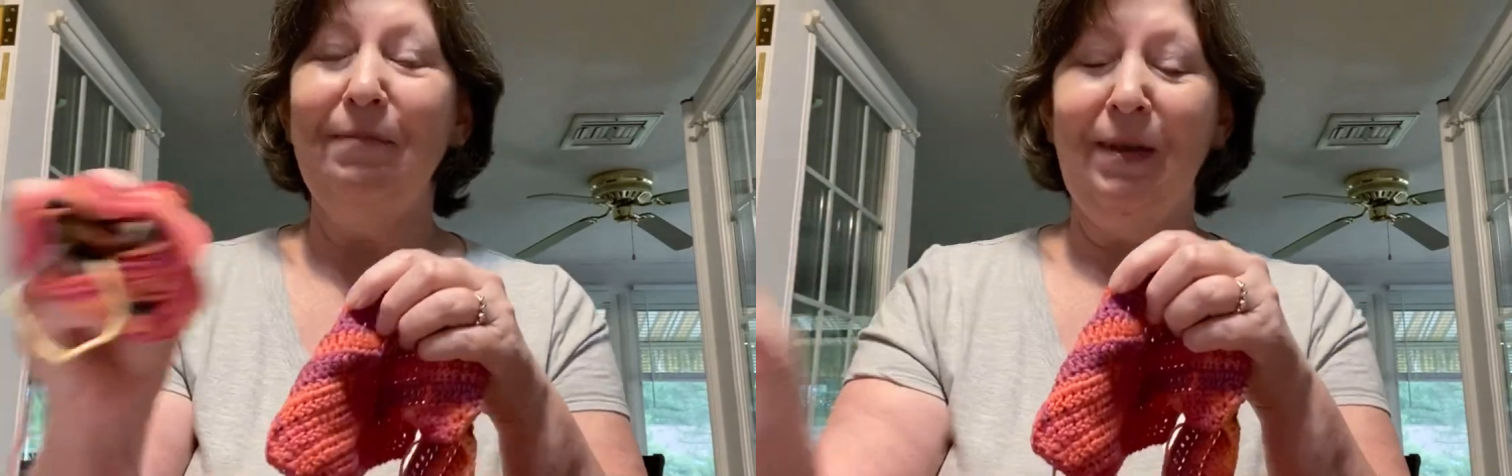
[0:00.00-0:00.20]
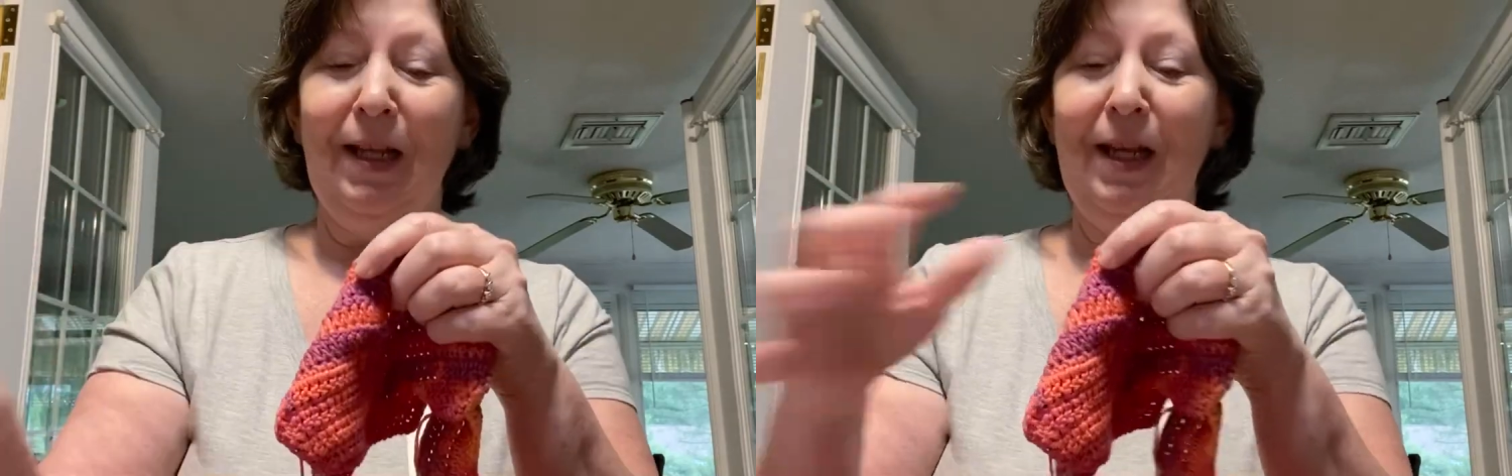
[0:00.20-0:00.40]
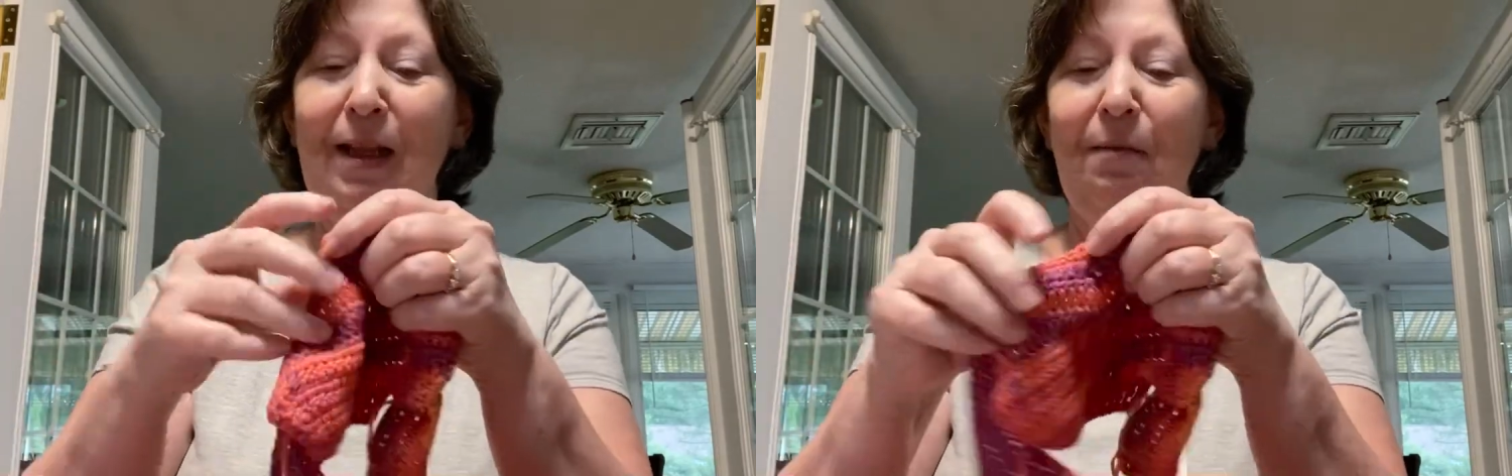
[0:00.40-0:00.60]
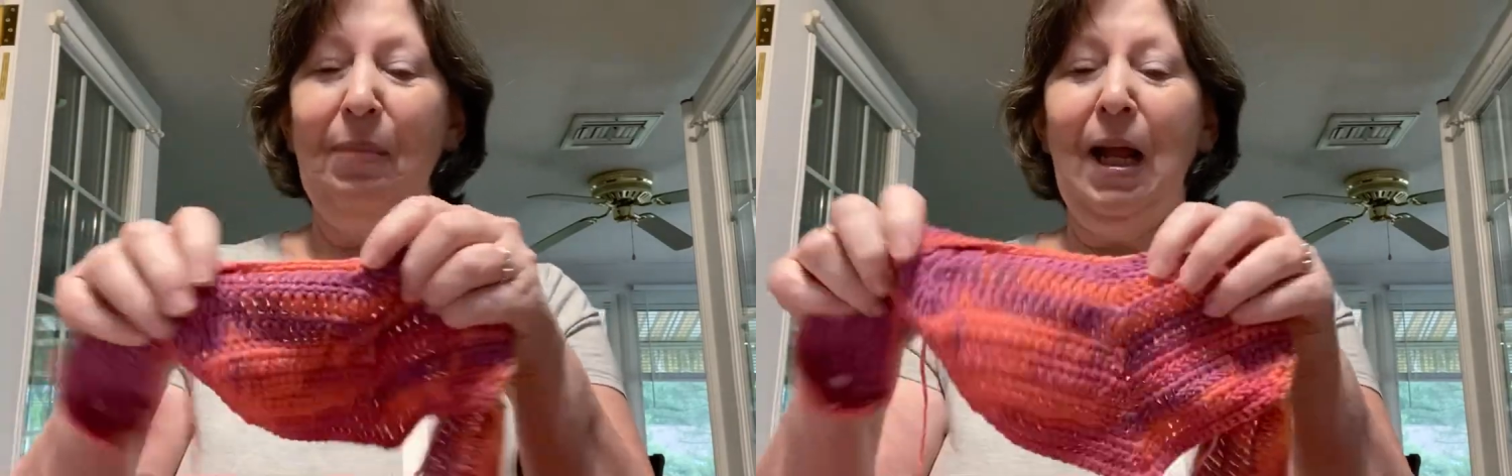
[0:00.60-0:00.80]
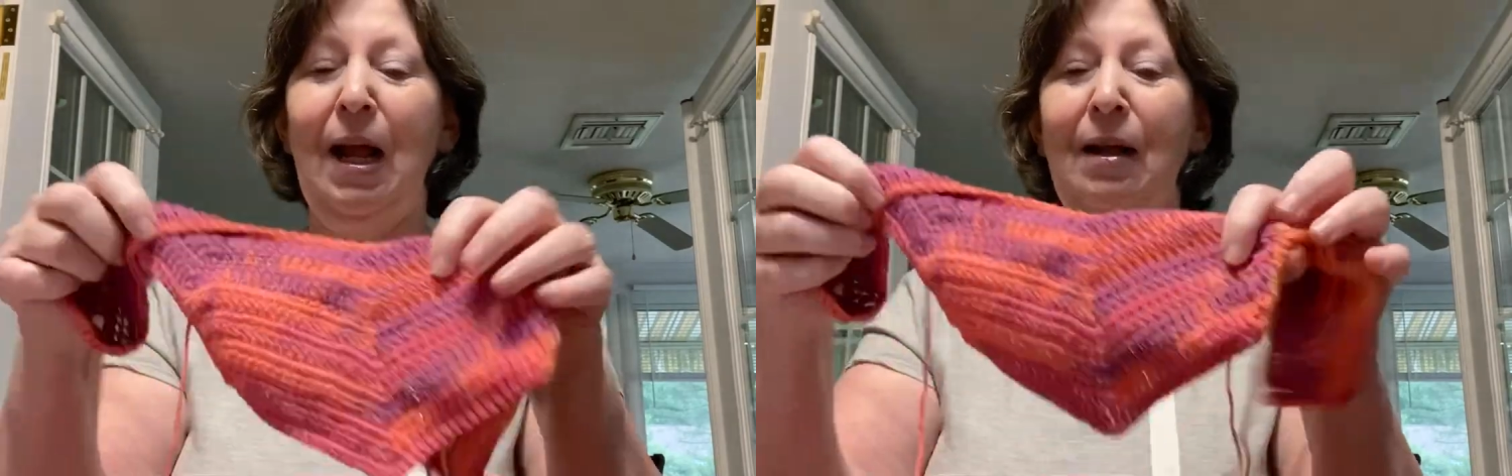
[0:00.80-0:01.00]
like the
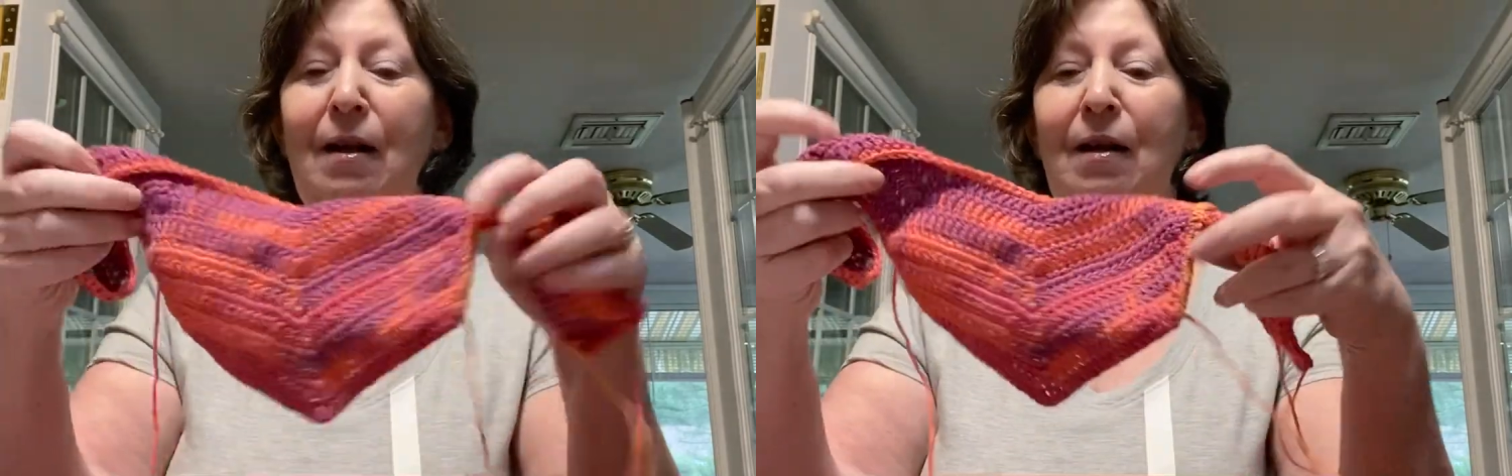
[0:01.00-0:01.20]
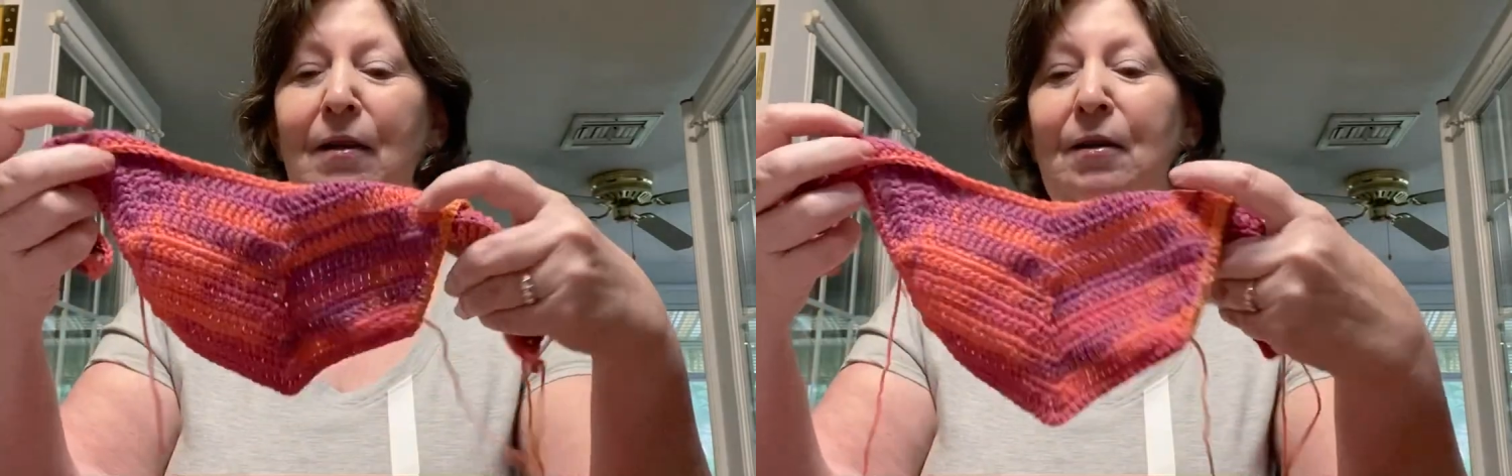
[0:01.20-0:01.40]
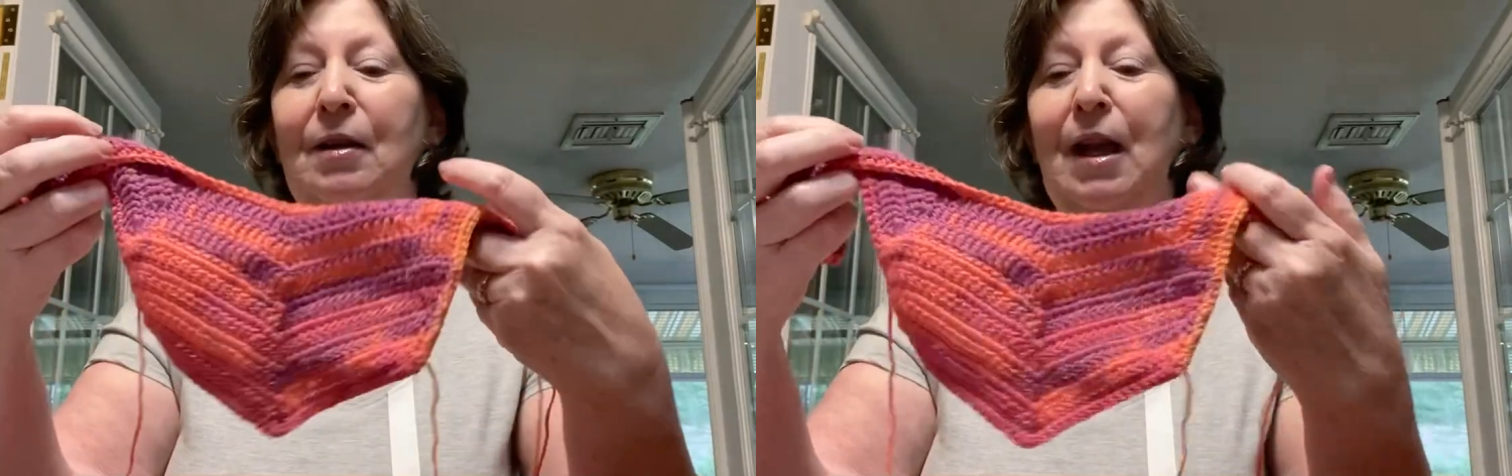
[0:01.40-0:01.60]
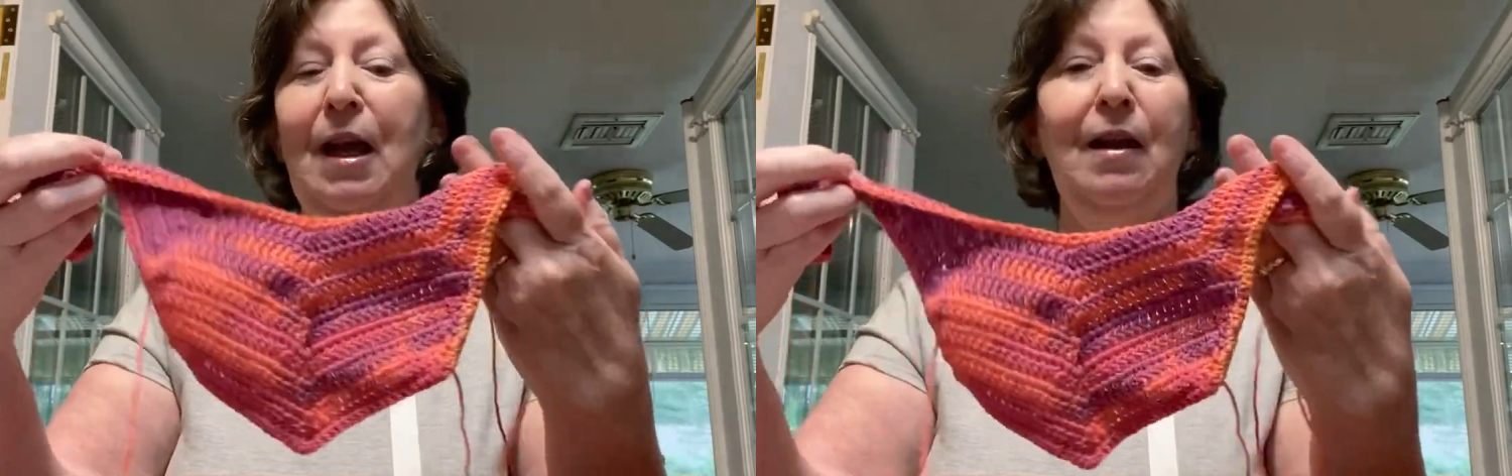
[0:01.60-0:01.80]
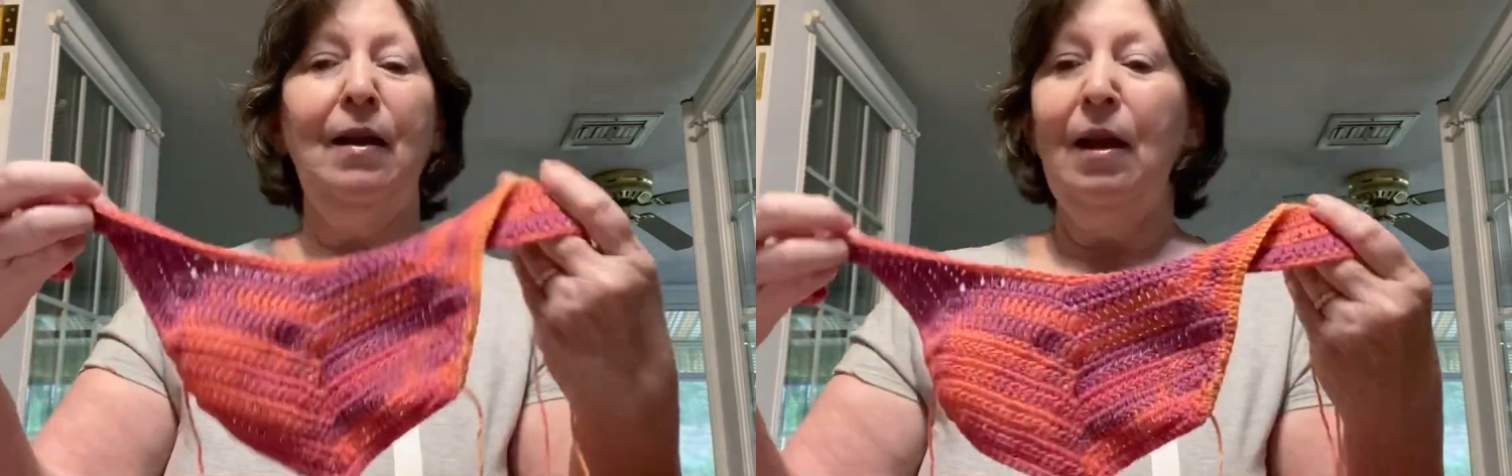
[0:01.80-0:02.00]
black color
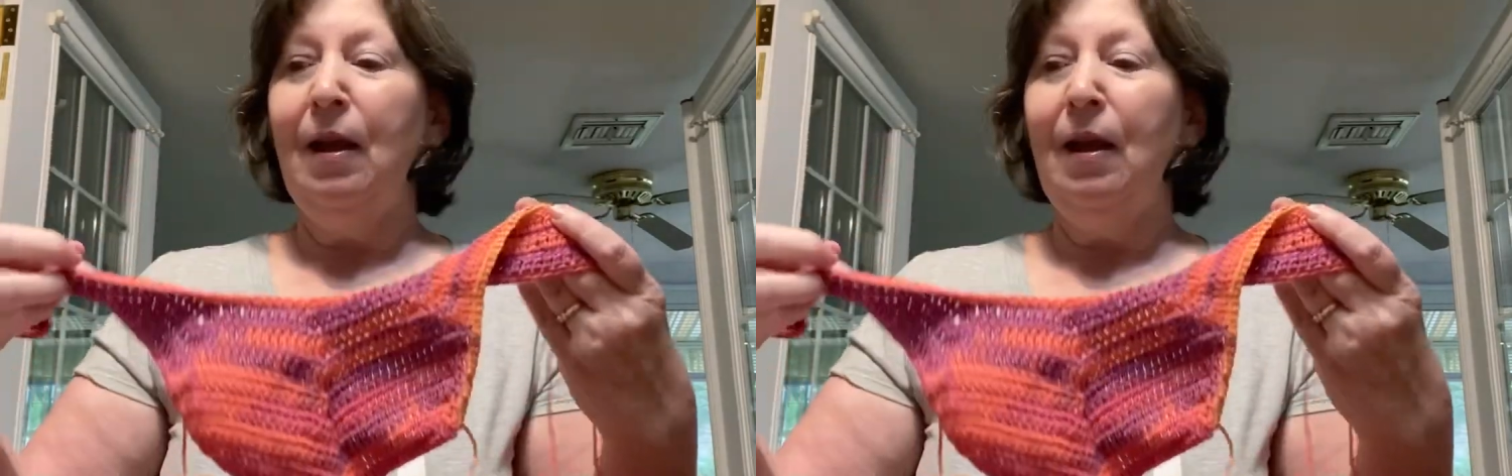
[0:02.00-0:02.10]
yet.